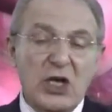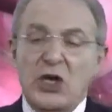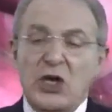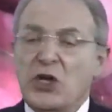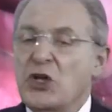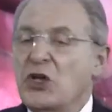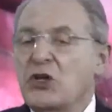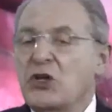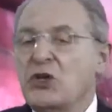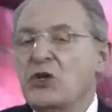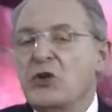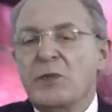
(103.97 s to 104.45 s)

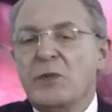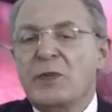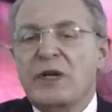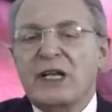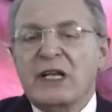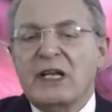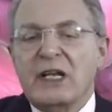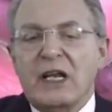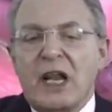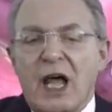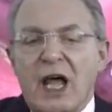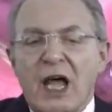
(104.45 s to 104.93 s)

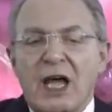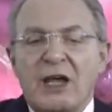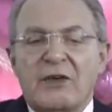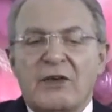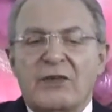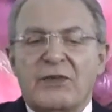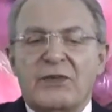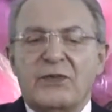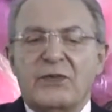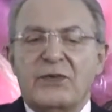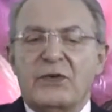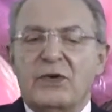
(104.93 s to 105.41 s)
human
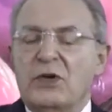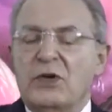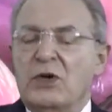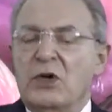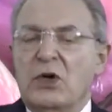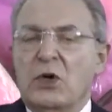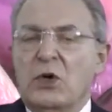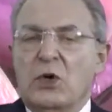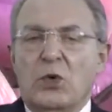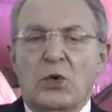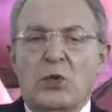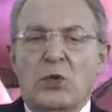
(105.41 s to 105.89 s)
life
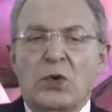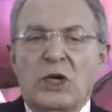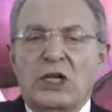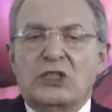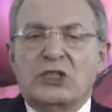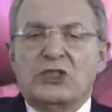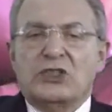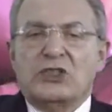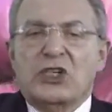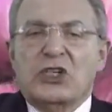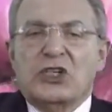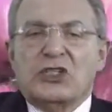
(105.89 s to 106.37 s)
will
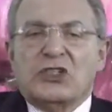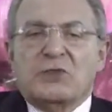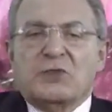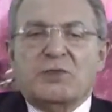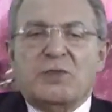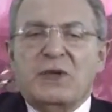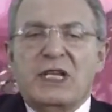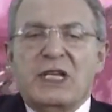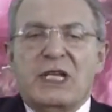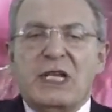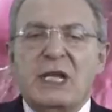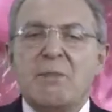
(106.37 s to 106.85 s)
just
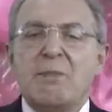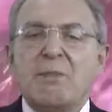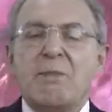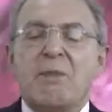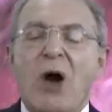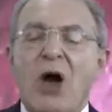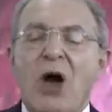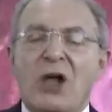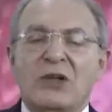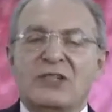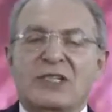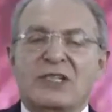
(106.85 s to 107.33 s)
be
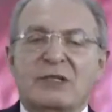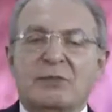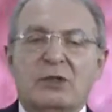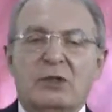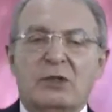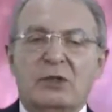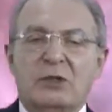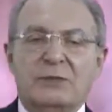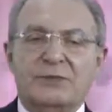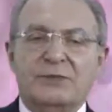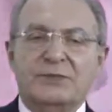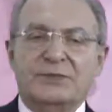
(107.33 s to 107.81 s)

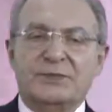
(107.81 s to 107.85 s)
impossible.